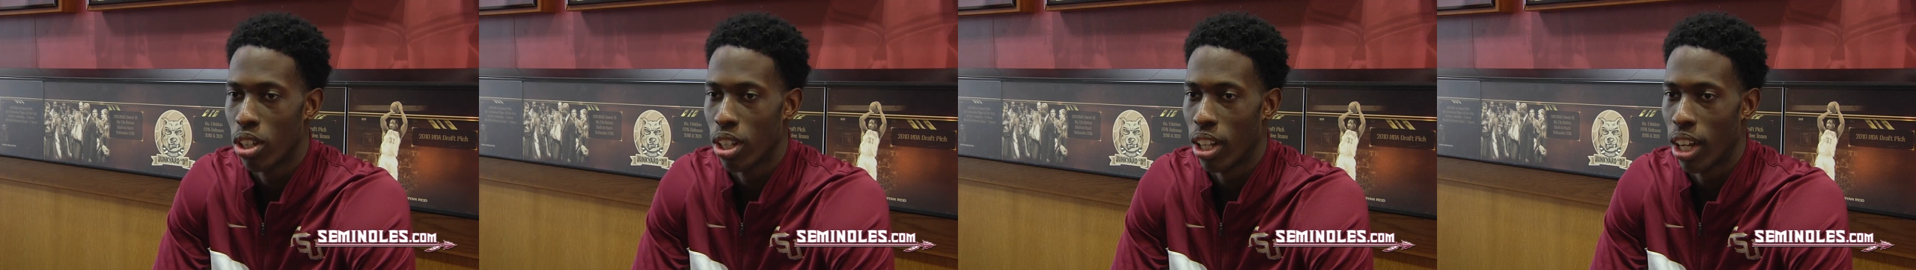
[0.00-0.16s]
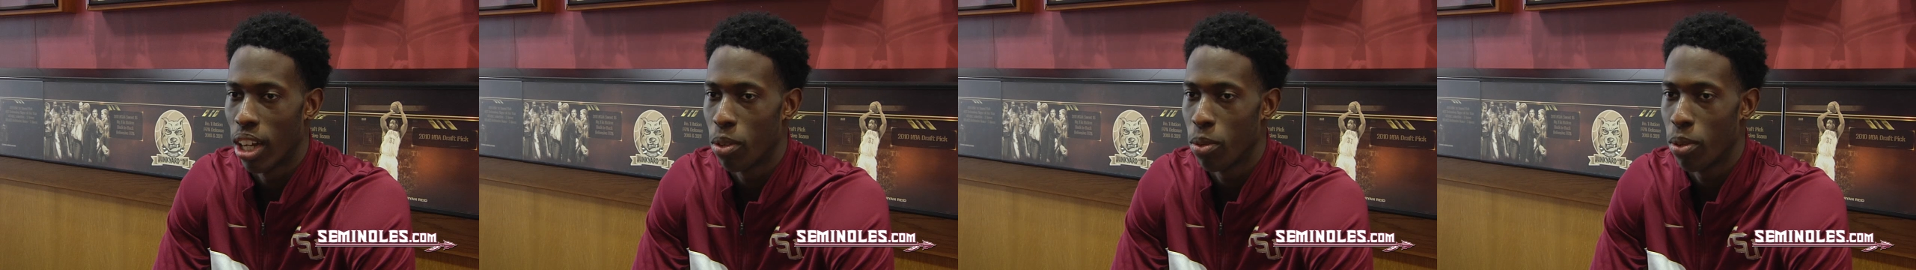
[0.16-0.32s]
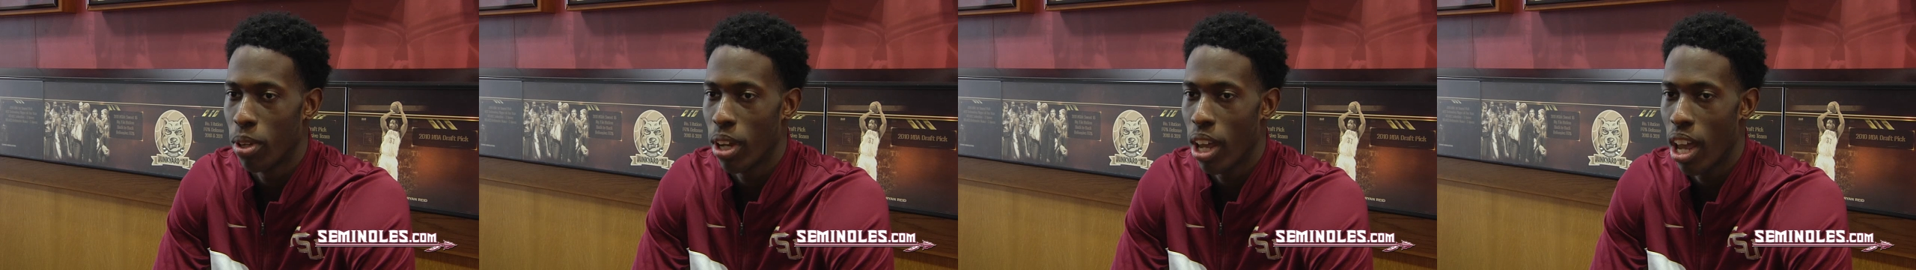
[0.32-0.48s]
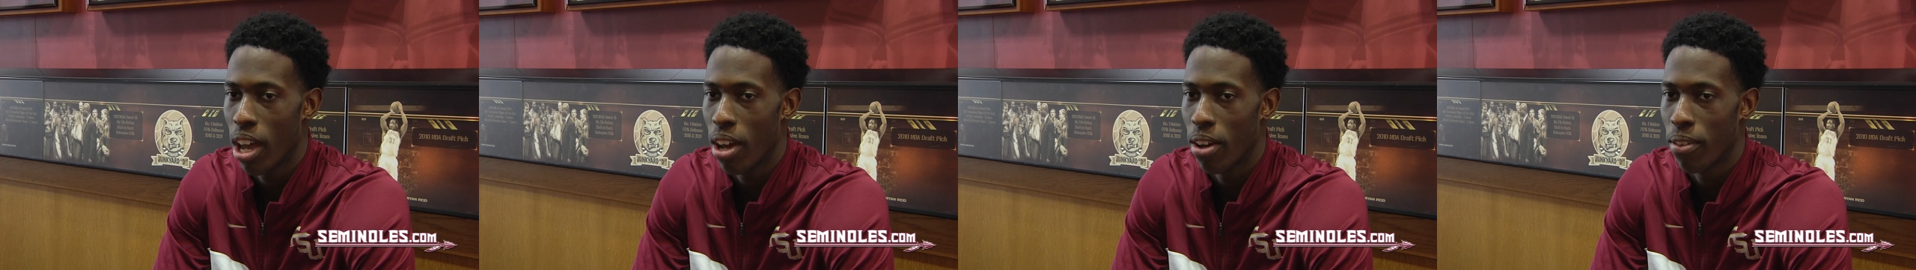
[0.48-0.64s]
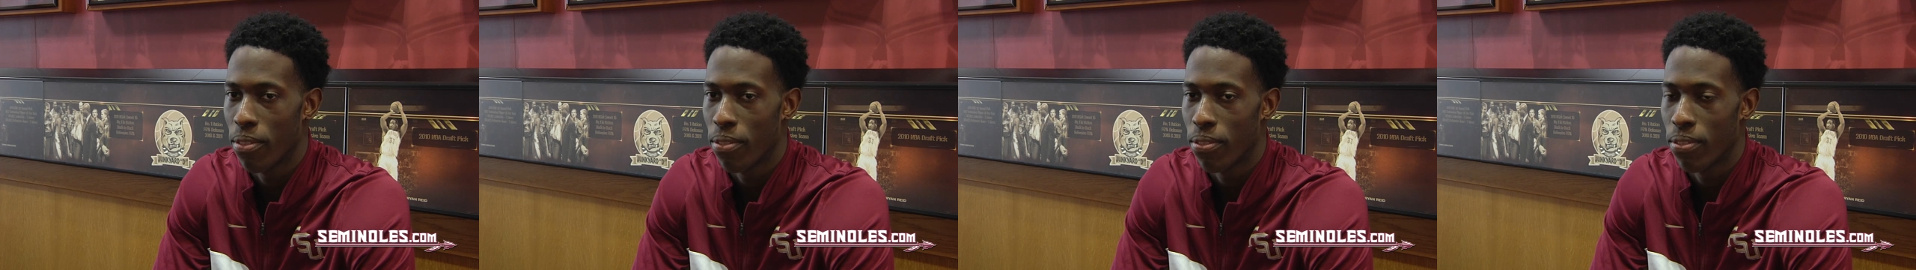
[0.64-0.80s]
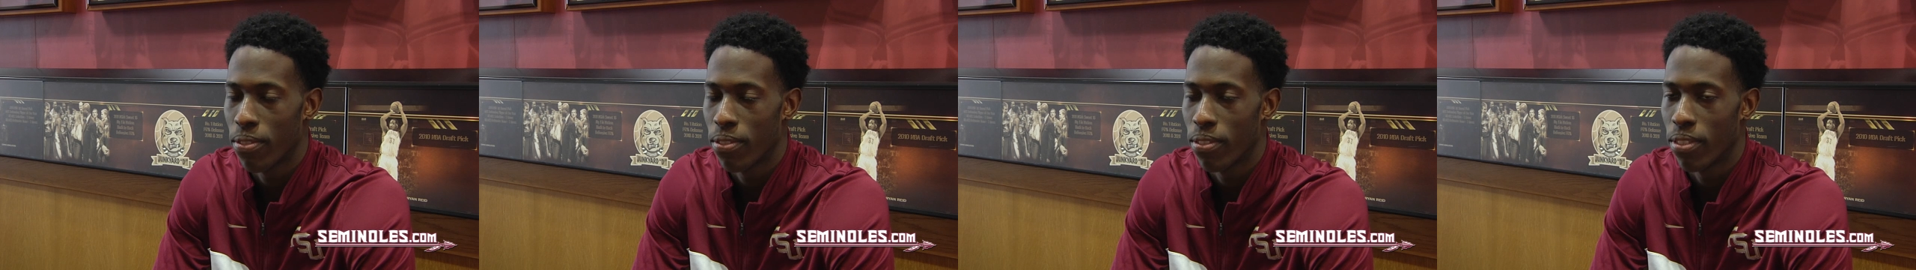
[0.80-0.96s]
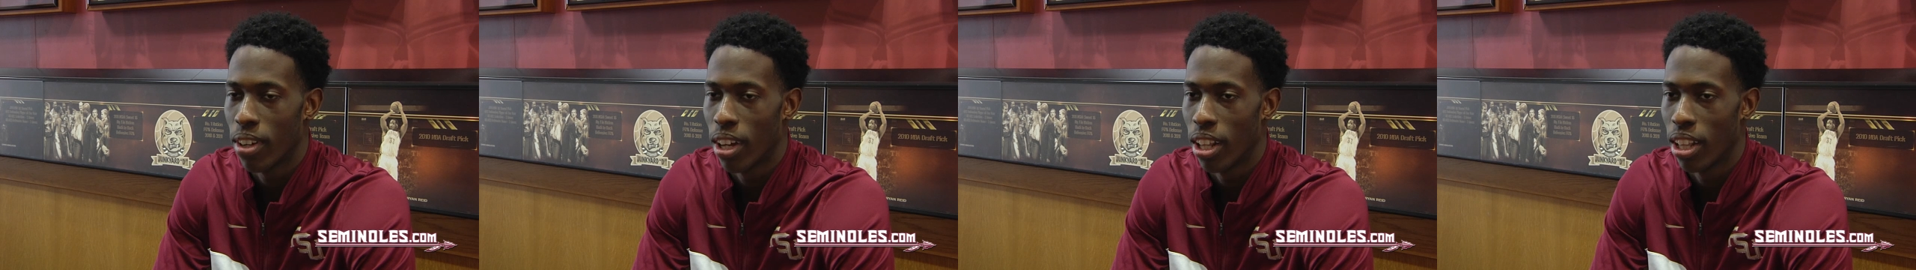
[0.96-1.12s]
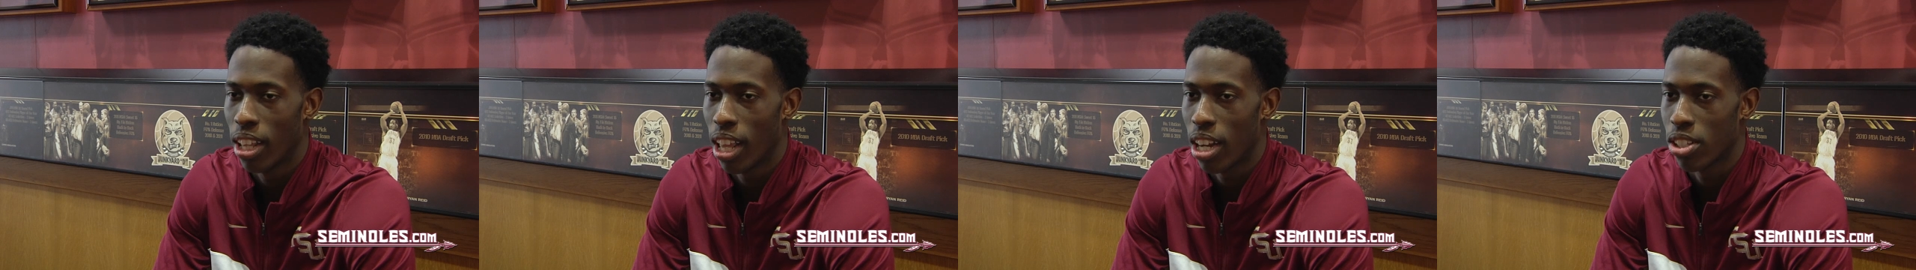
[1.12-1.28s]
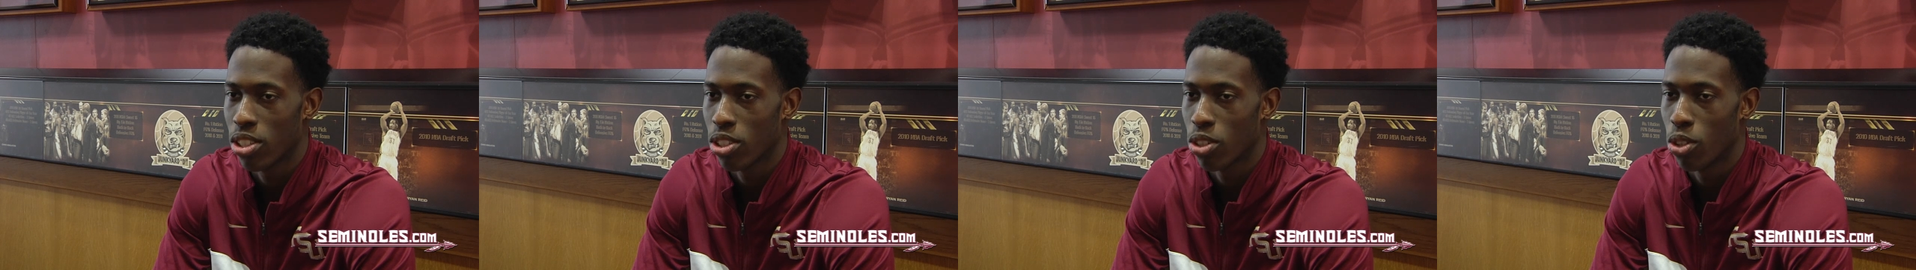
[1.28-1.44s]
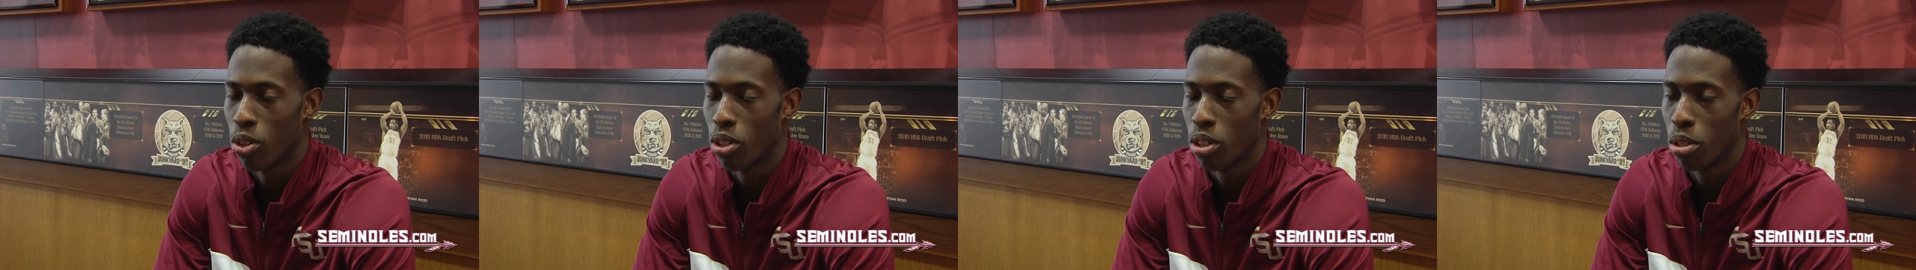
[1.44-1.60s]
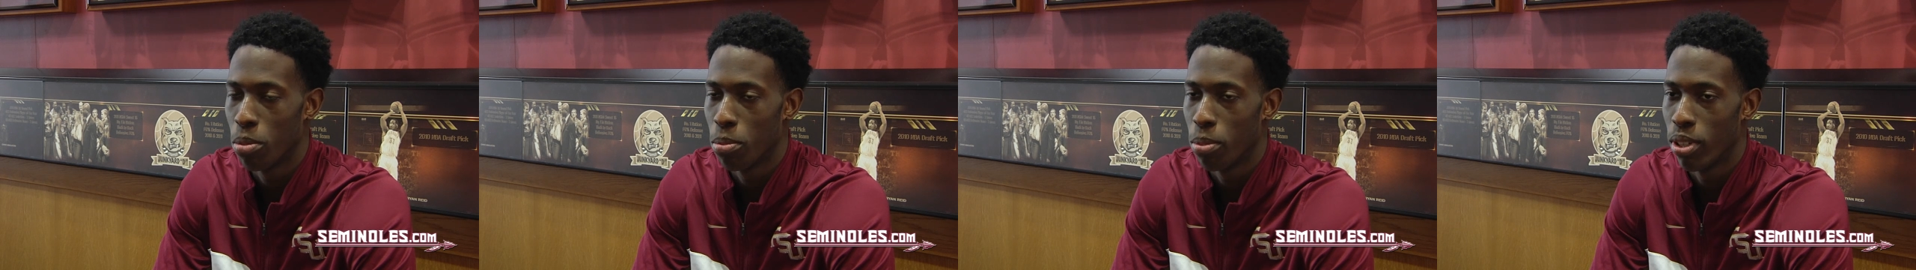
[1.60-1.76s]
Like we have a lot of scoring